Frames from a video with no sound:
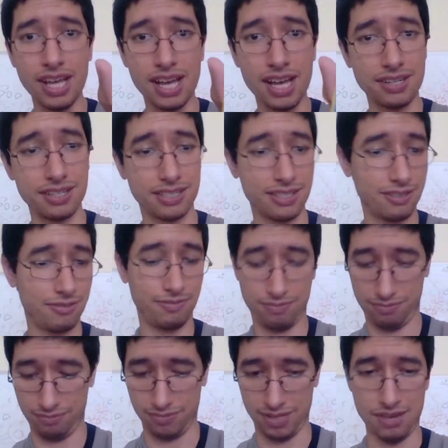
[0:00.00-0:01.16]
uh, just,
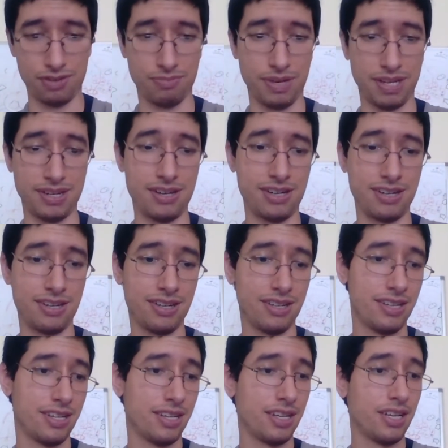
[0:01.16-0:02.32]
yeah, with my daughter.
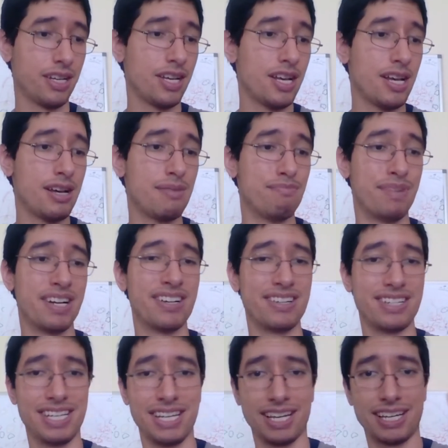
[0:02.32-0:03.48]

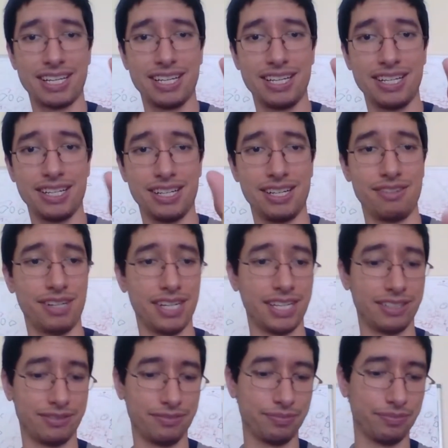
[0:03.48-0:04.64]
Bear take. All
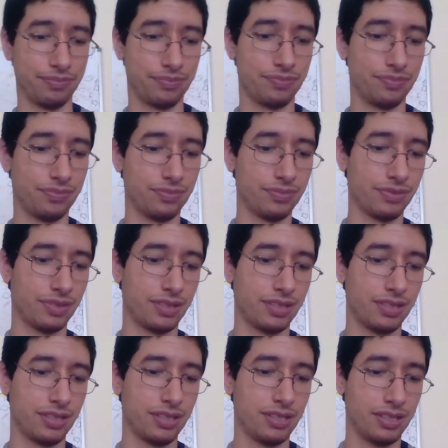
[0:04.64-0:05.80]
right.
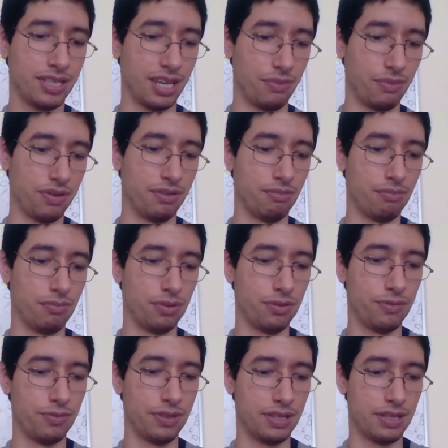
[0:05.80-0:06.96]
Okay, we're going to
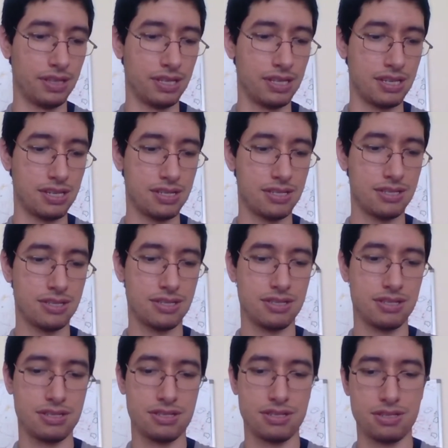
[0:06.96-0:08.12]
move these
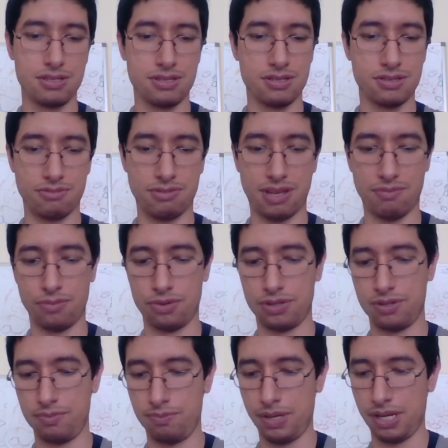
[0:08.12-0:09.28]
so we have more
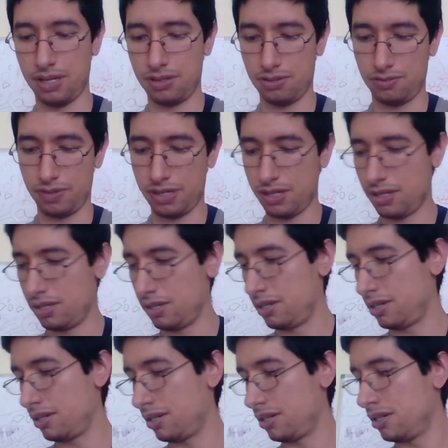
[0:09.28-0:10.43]
space over
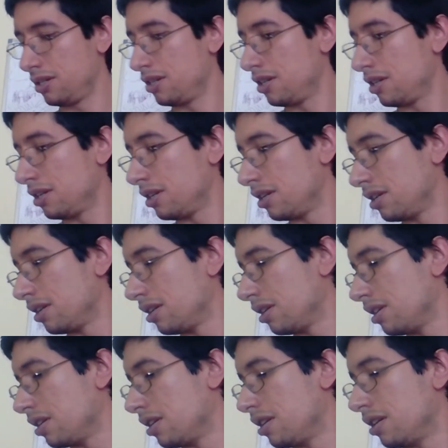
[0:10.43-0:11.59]
here.
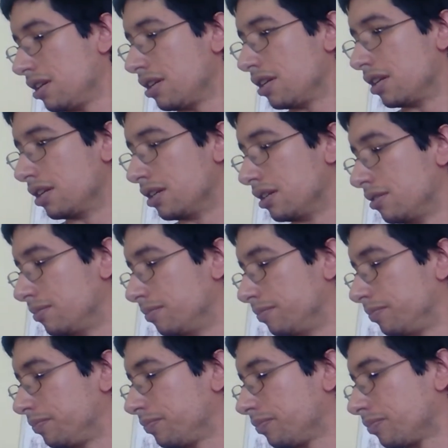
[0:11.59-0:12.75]
Um,